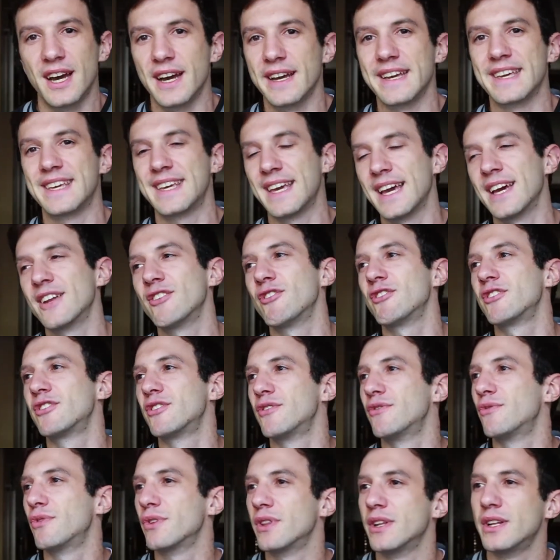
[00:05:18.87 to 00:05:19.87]
I cannot
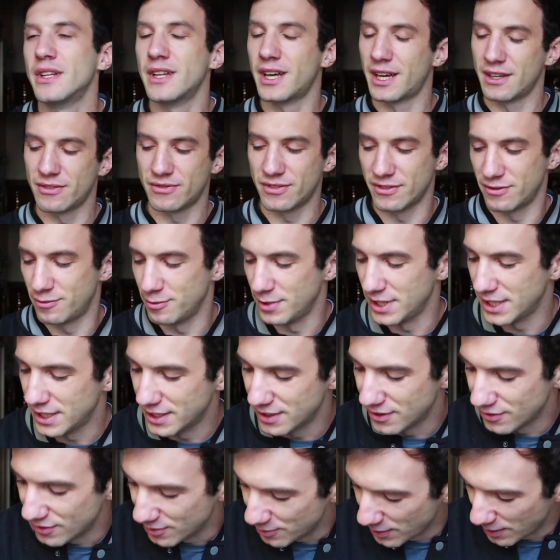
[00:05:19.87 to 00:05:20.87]
for the life of me
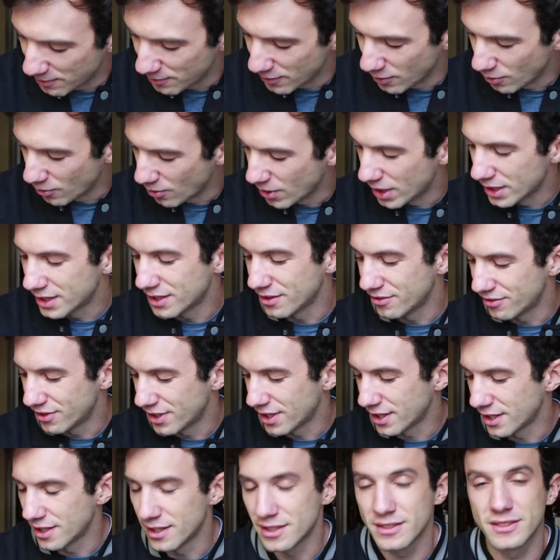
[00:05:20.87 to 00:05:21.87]
remember what the
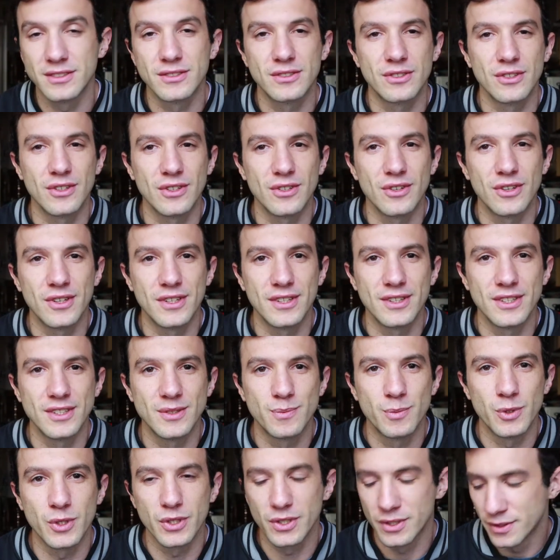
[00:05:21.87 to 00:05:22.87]
fuck else is going on in
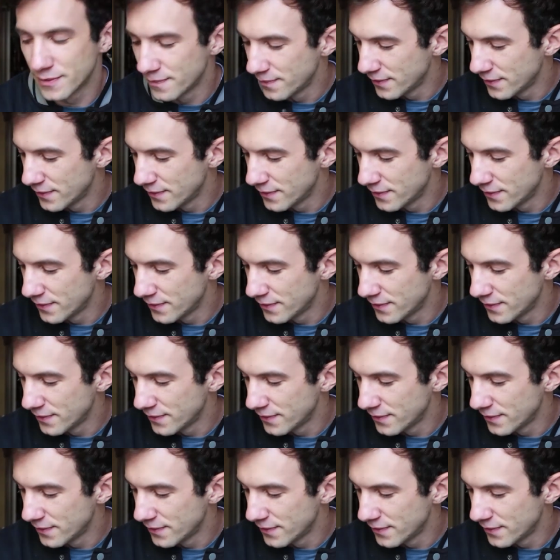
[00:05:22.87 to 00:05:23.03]
this book.